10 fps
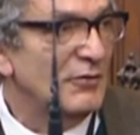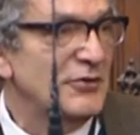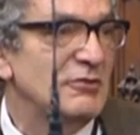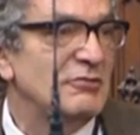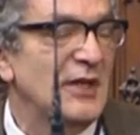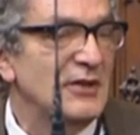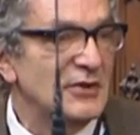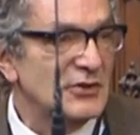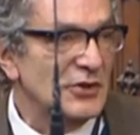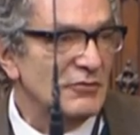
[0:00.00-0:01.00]
of Ukraine
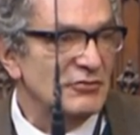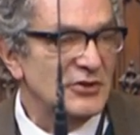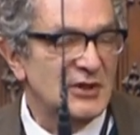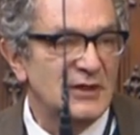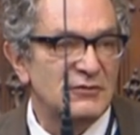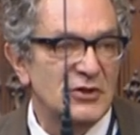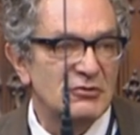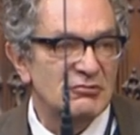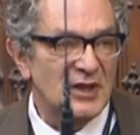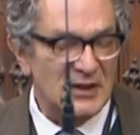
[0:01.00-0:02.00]
and the sovereignty of
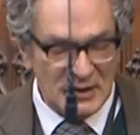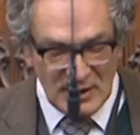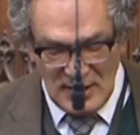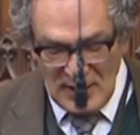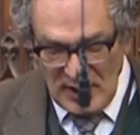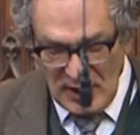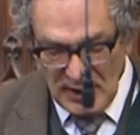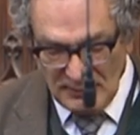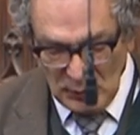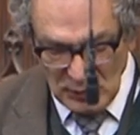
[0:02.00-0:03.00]
Ukraine
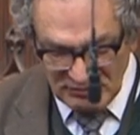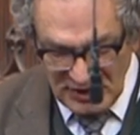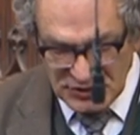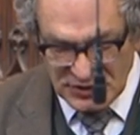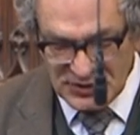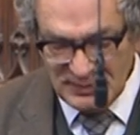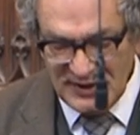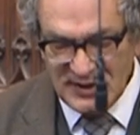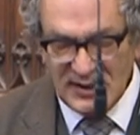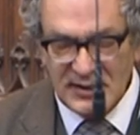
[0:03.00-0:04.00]
were
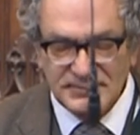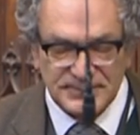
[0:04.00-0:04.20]
Russian-speaking.